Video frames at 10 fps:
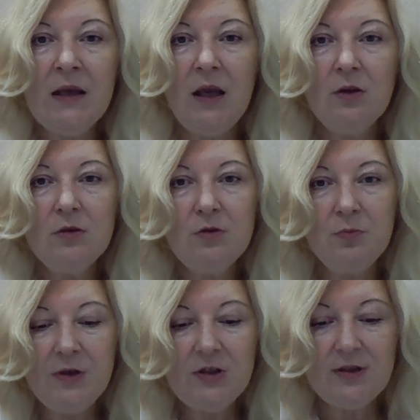In order to
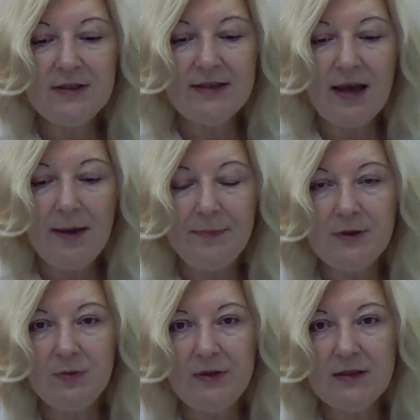bridge this gap
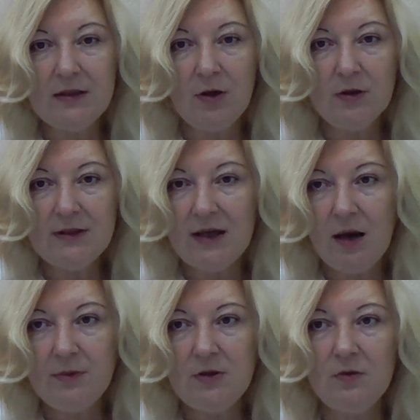between the long
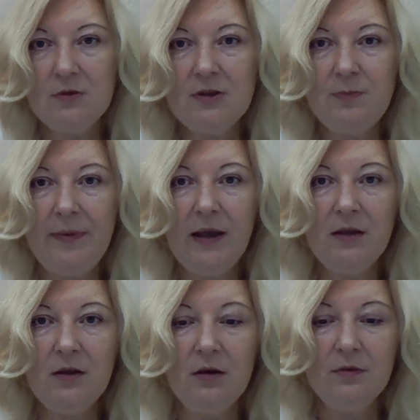time students
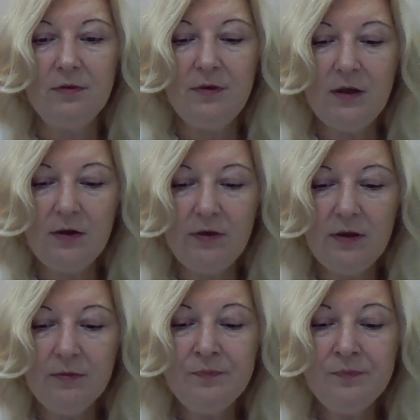spend on theory